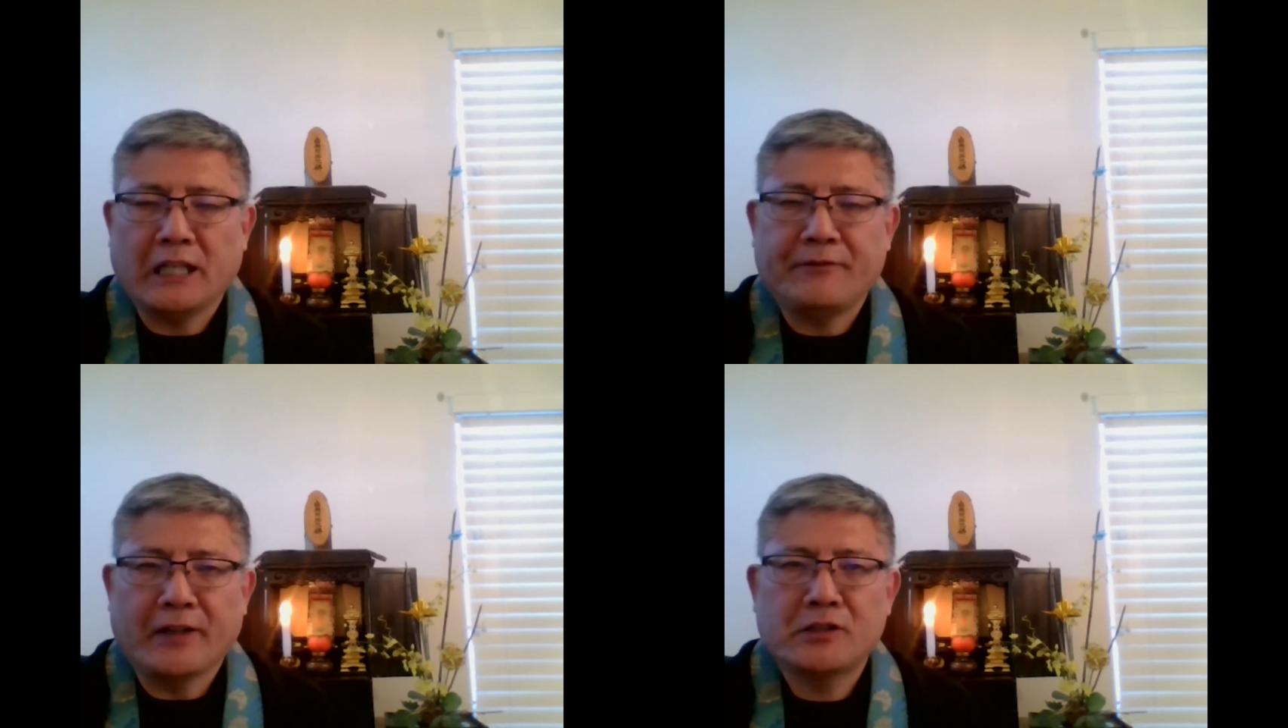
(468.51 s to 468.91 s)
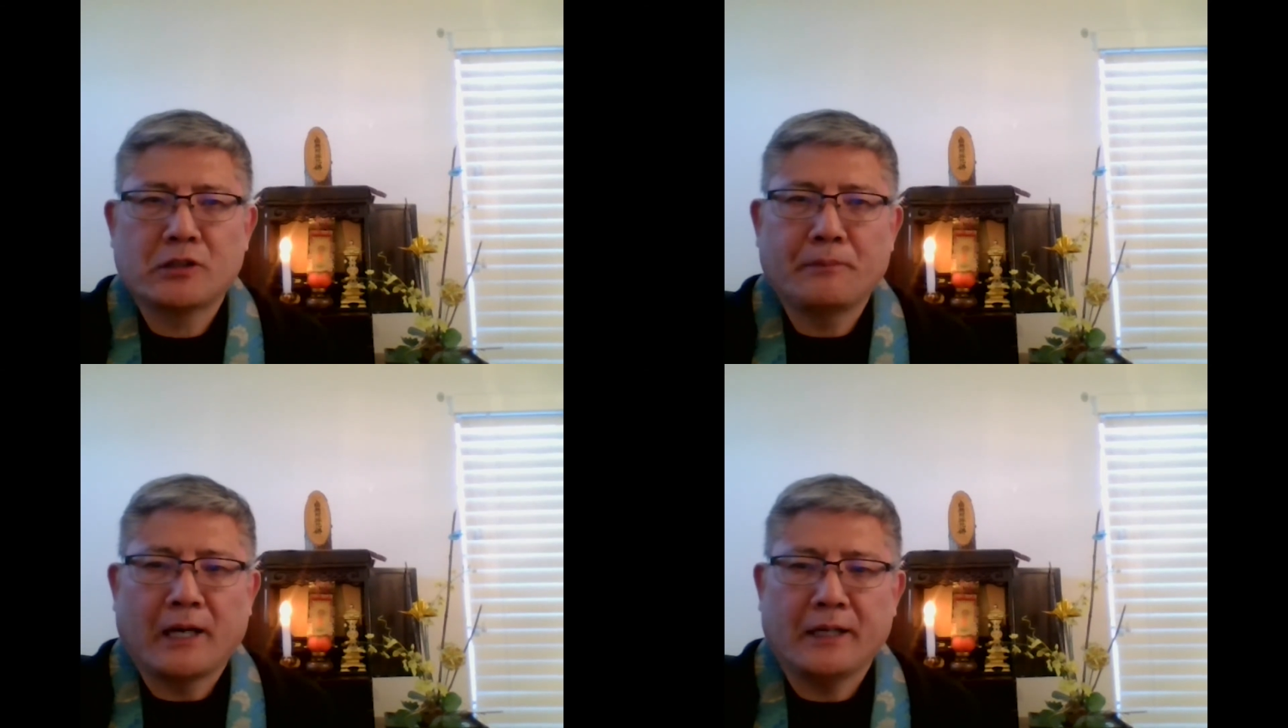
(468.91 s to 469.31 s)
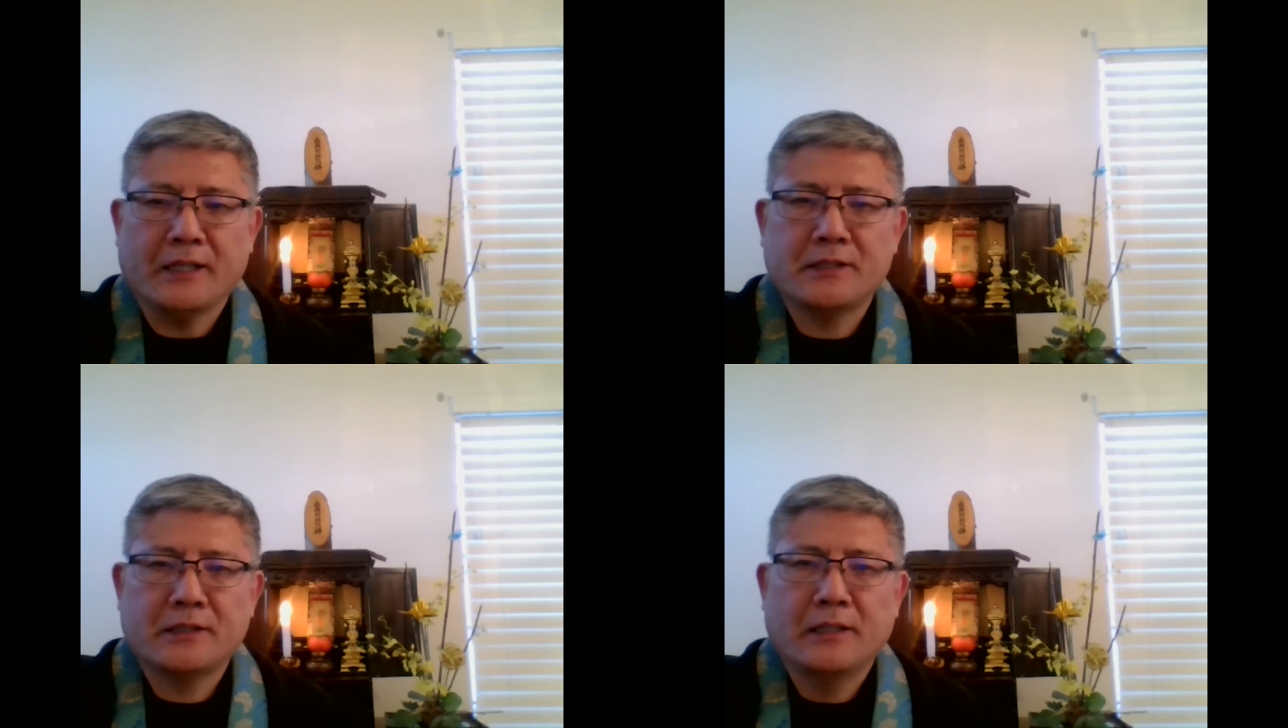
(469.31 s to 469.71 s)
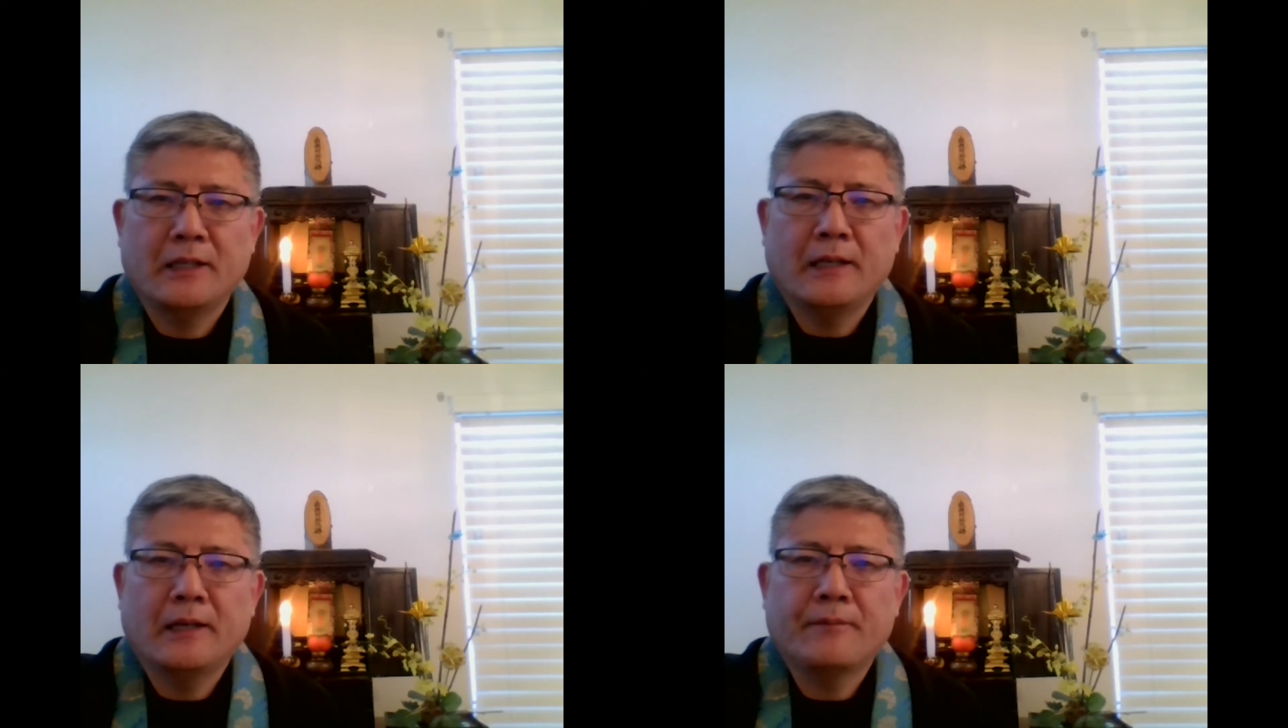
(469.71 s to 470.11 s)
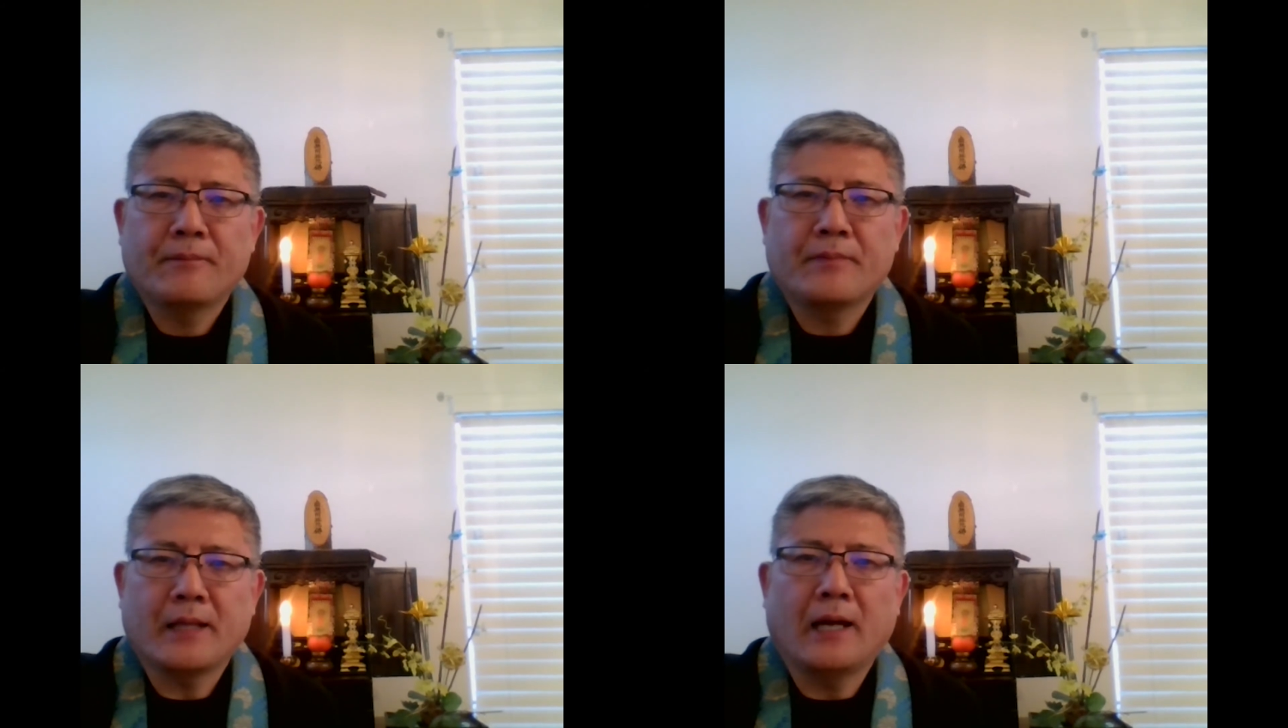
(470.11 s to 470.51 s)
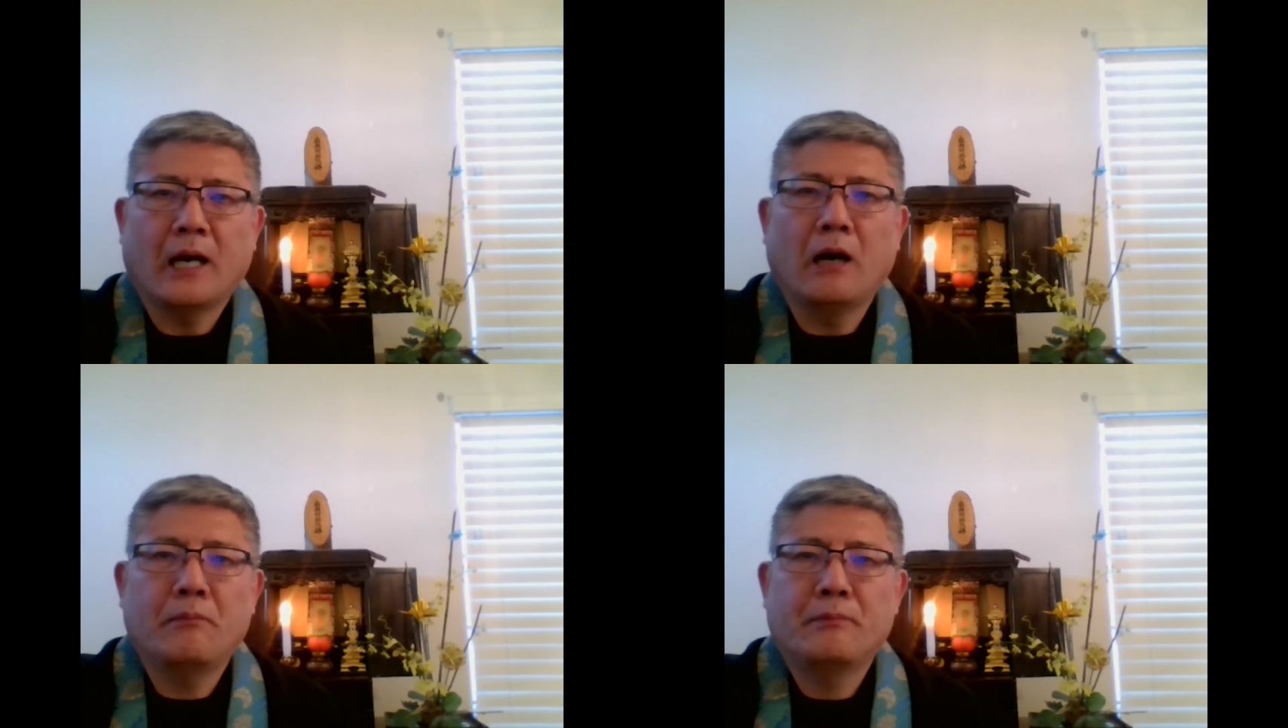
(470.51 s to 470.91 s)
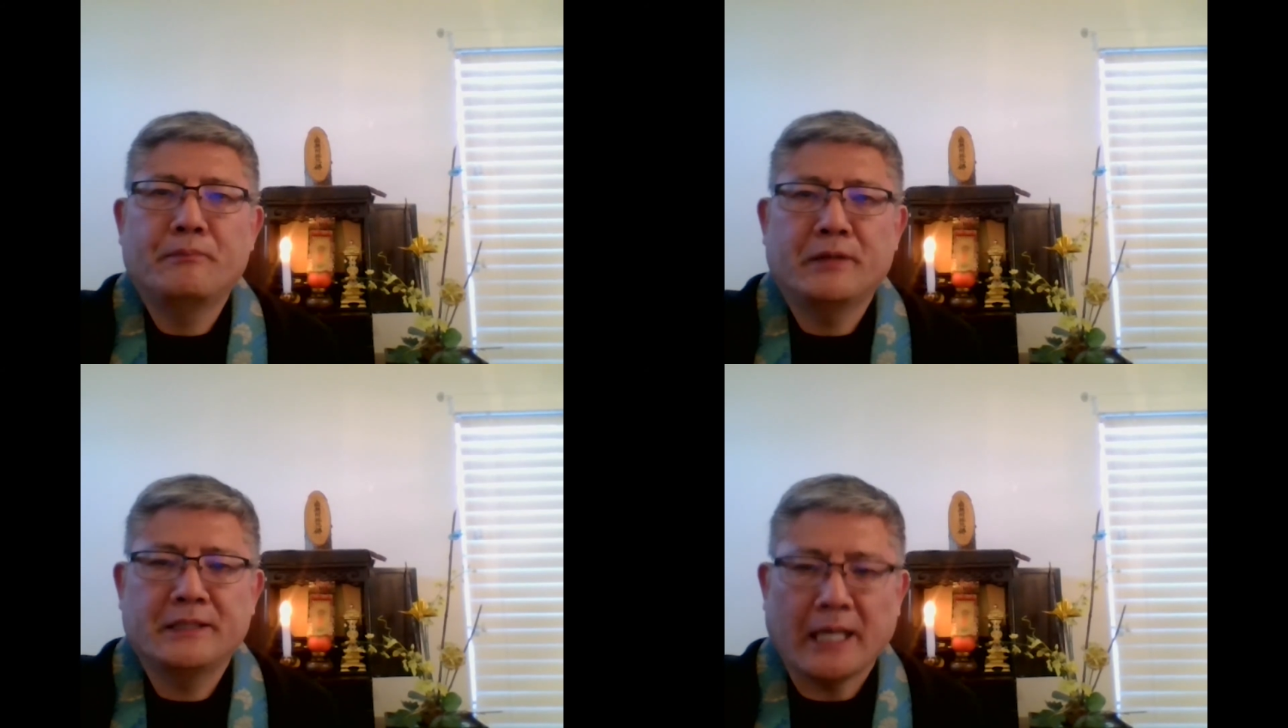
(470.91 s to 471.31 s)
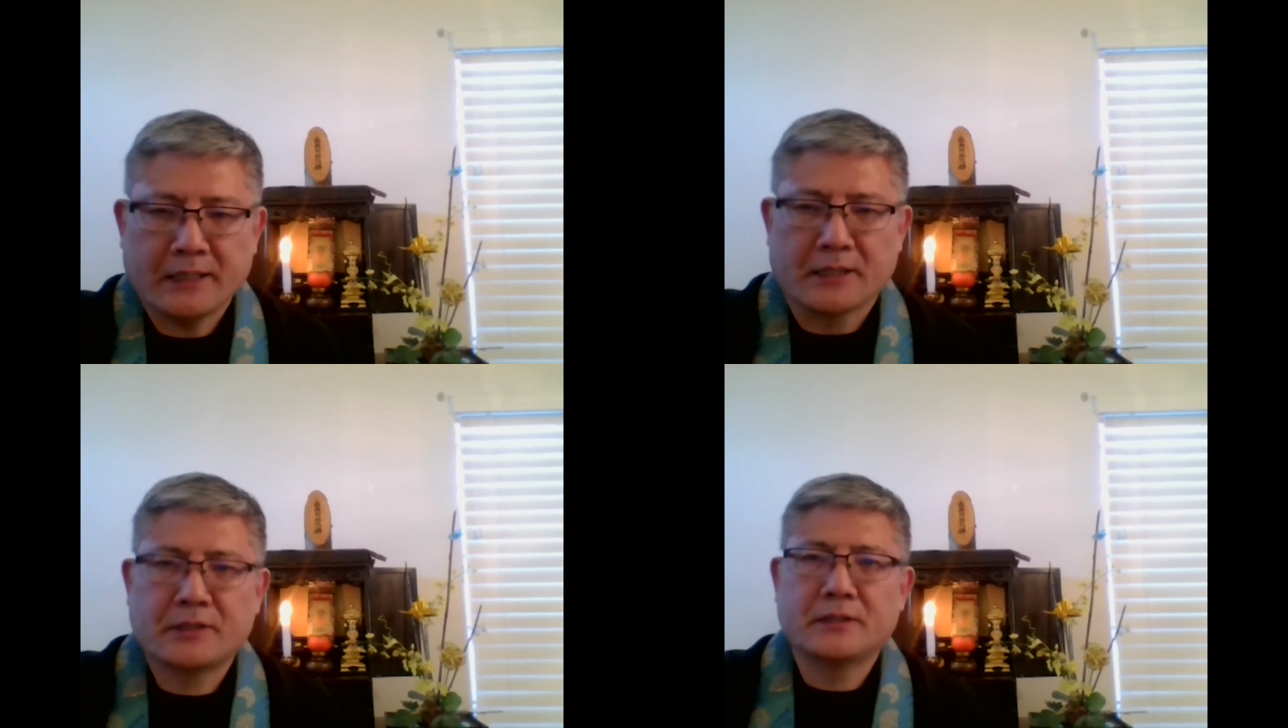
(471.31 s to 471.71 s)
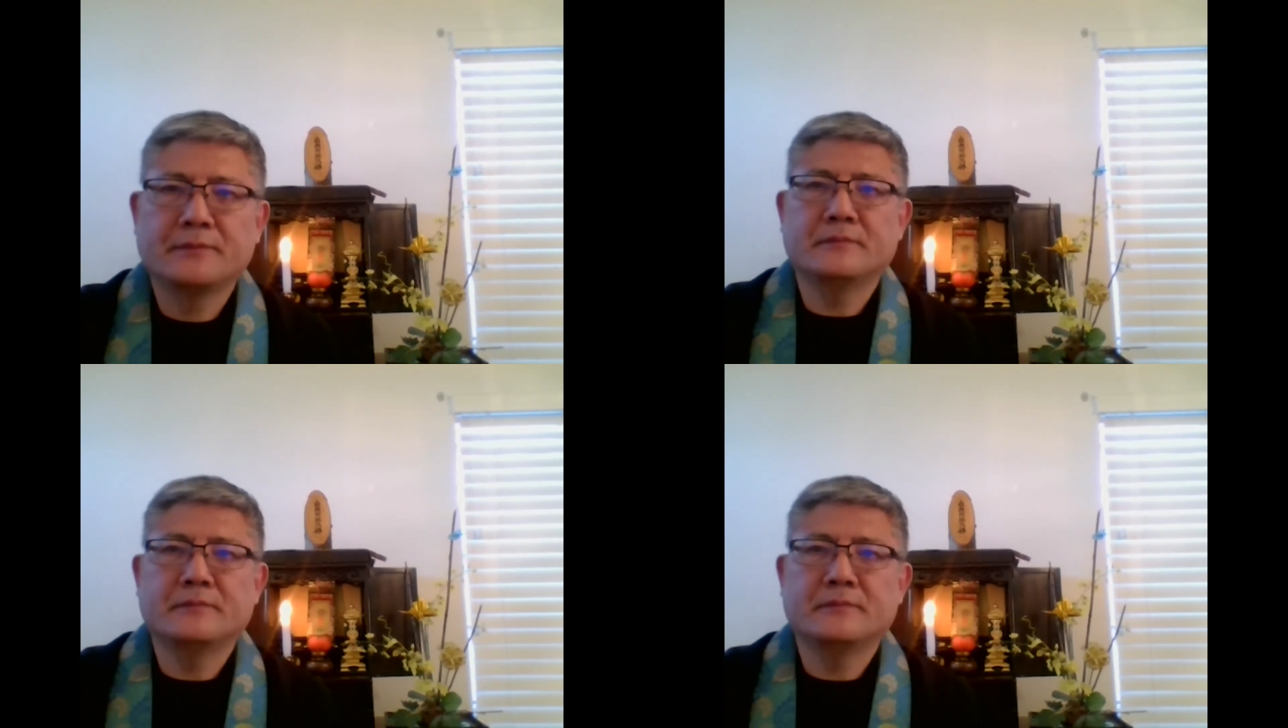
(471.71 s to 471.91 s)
events or parties that help protect us.